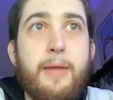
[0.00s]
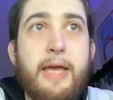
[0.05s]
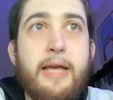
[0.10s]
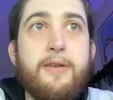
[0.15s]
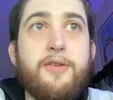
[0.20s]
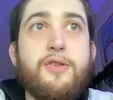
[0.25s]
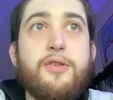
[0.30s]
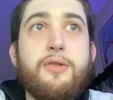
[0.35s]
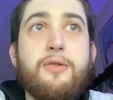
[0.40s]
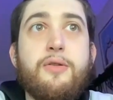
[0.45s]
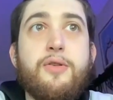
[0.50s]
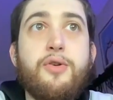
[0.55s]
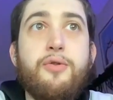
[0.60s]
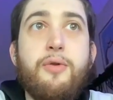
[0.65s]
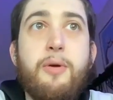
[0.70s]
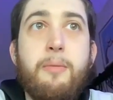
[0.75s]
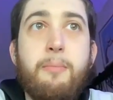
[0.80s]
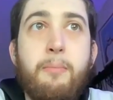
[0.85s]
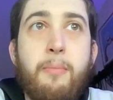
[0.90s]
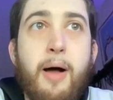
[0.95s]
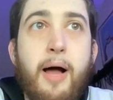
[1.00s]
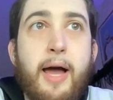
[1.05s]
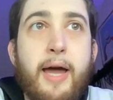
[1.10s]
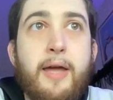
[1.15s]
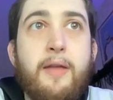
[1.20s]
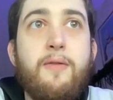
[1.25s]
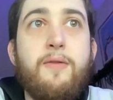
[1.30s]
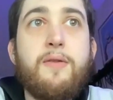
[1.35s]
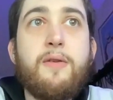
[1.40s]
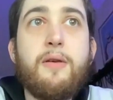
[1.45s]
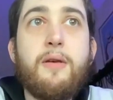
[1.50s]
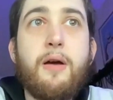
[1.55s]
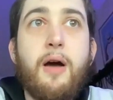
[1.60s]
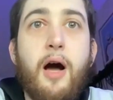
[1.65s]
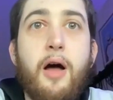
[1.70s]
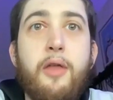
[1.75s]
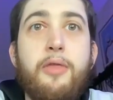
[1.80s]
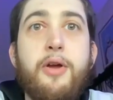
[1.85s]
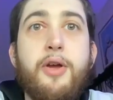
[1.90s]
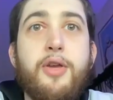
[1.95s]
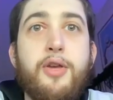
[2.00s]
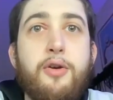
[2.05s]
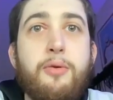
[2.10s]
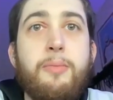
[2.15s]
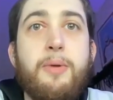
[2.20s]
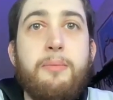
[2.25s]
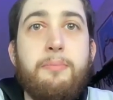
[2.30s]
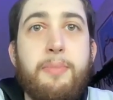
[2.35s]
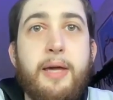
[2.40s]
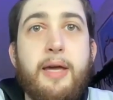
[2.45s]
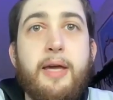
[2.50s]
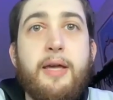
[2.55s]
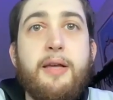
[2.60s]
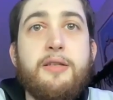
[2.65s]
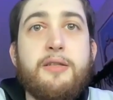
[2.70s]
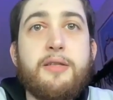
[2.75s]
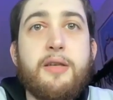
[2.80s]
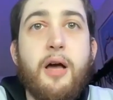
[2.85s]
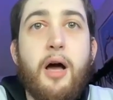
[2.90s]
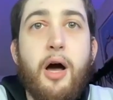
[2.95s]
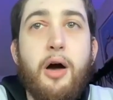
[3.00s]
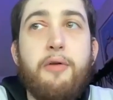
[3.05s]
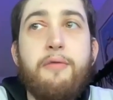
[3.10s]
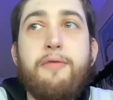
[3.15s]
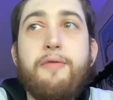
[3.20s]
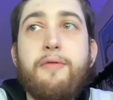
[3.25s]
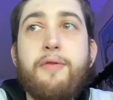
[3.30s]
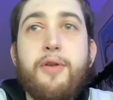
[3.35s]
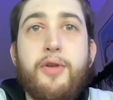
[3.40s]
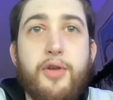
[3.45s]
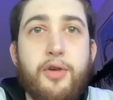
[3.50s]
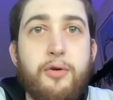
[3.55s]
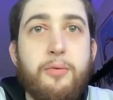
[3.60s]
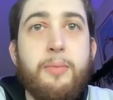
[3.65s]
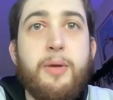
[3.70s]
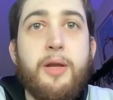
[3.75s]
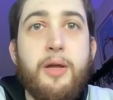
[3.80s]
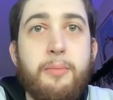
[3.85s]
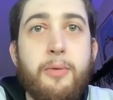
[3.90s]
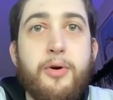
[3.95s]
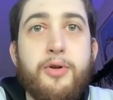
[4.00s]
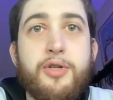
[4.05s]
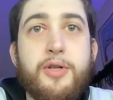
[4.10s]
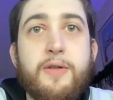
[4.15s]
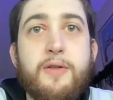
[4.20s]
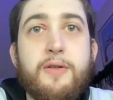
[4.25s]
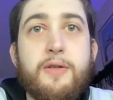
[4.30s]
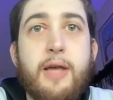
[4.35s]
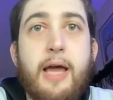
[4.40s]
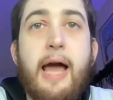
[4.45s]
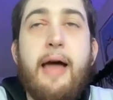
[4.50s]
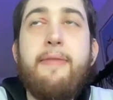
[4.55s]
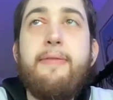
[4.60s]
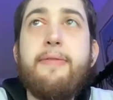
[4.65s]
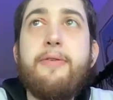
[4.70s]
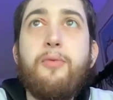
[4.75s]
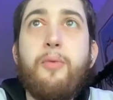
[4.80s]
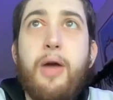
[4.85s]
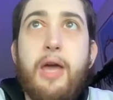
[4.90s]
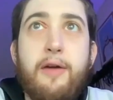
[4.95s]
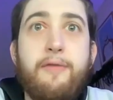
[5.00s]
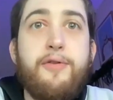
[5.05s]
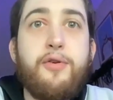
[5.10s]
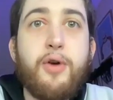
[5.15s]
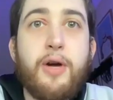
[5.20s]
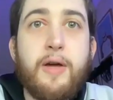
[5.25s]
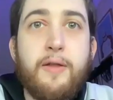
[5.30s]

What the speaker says: is to remind other human beings of human emotions, and if you